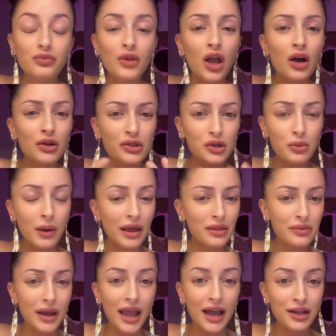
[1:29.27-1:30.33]
also, by the
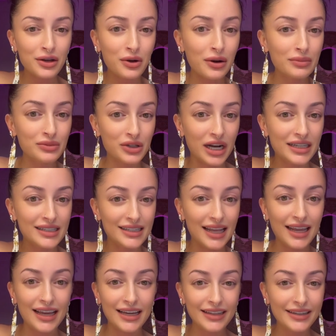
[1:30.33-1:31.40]
way, I know I'm dressed
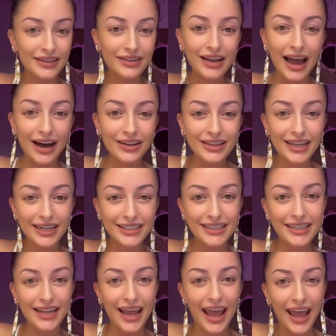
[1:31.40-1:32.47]
like a little out there
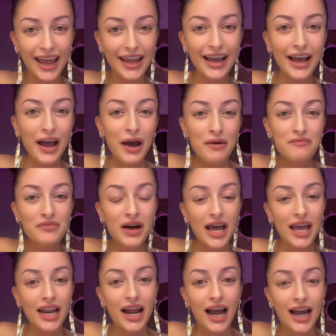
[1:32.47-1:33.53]
today,
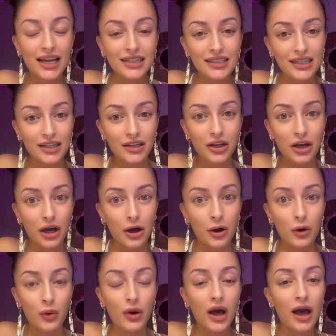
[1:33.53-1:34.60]
but I did
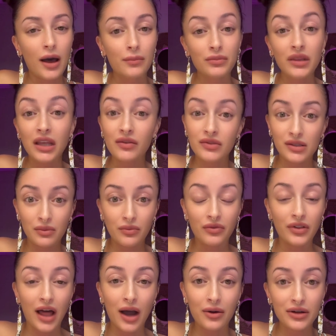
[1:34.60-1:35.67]
go leave some
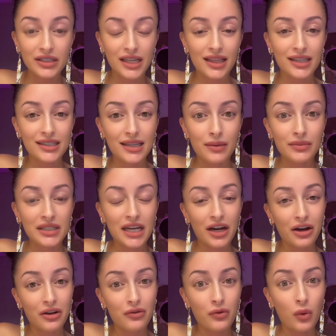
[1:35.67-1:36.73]
flowers at the
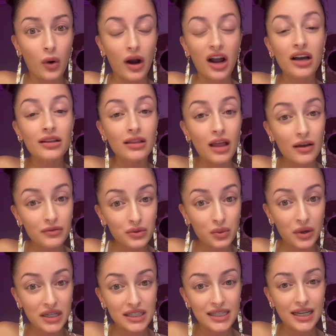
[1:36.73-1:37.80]
cemetery for a loved
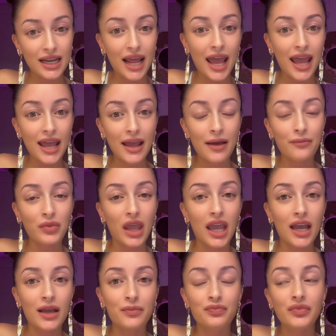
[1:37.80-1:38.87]
one today,
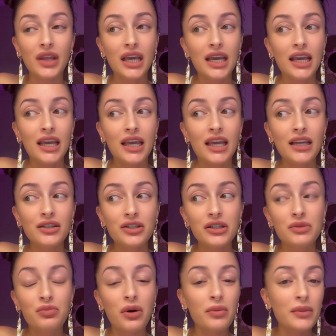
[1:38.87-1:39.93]
and he
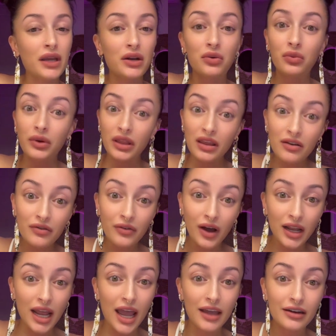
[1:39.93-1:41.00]
just put me in a really
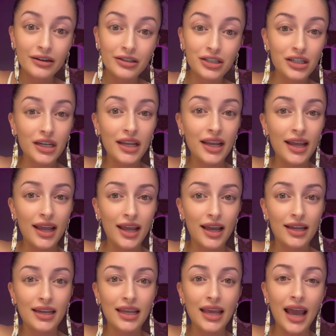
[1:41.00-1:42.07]
fun energy,
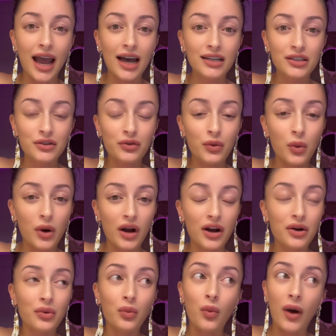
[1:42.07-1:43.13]
and he asked
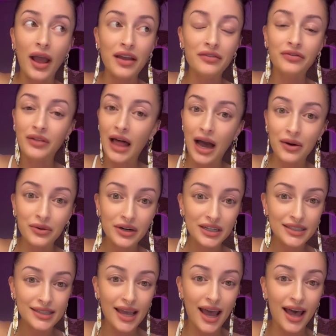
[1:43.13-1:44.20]
for white
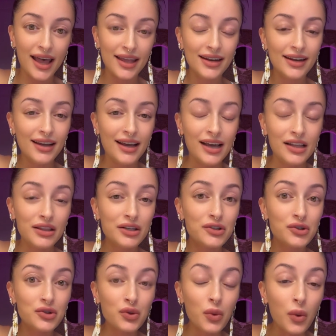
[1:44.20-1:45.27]
flowers at the
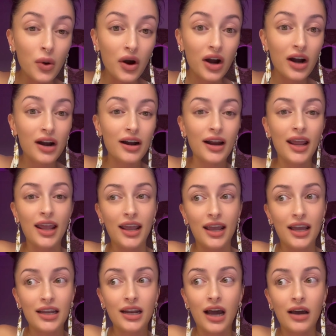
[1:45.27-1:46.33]
store,
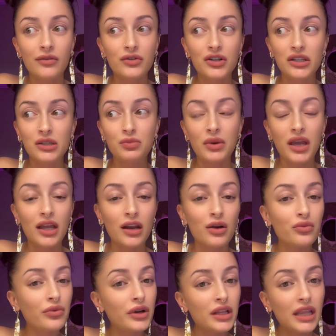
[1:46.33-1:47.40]
and I've just been
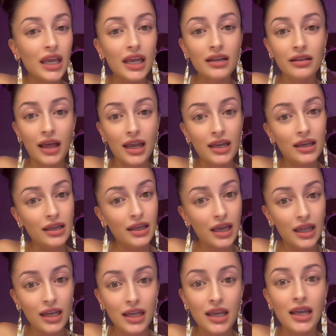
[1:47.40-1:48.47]
really like
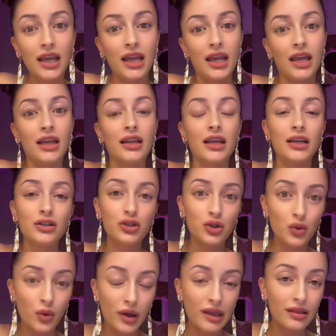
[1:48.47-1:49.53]
giddy and
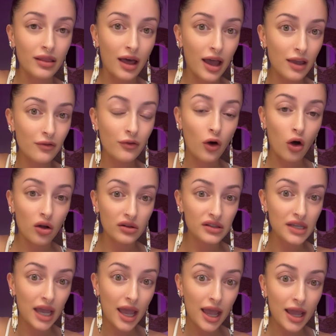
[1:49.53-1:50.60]
enjoying life all
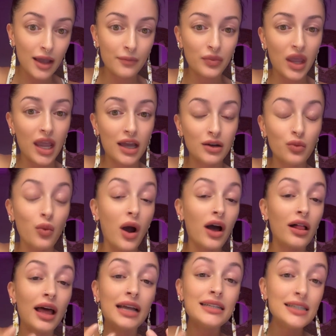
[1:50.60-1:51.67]
day. And
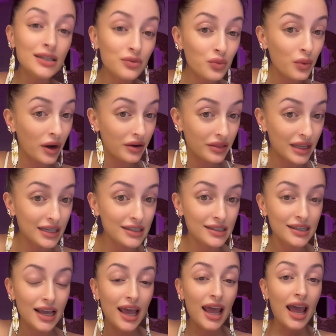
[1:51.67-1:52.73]
while I didn't wear
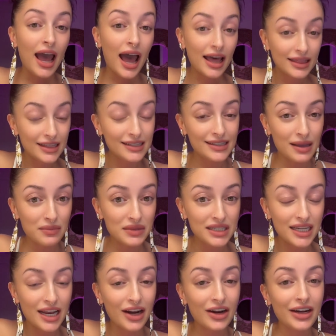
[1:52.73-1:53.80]
this at the
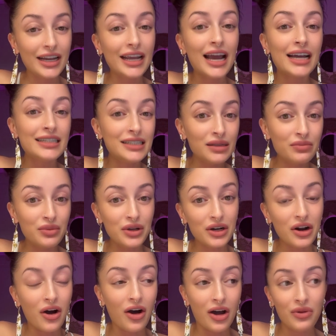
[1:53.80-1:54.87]
cemetery, I did put
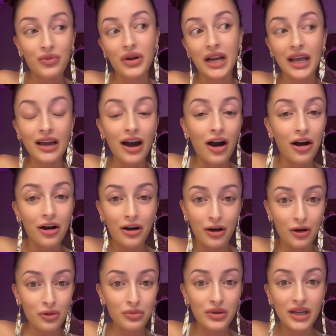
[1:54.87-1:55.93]
it on when I got
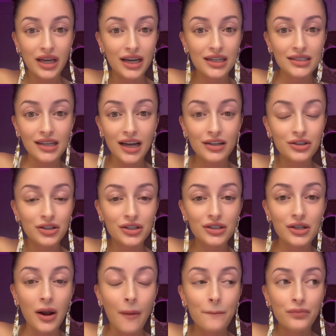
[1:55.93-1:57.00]
home because I
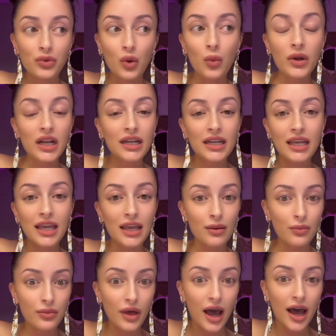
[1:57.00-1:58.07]
just wanted to
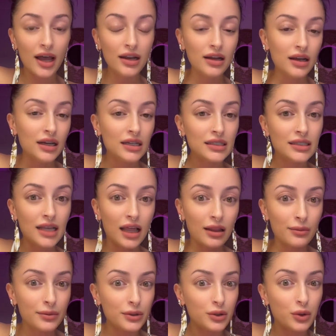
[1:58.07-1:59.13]
keep that
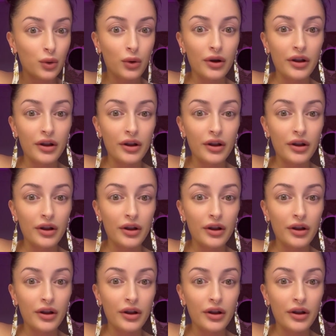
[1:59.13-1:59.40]
celebratory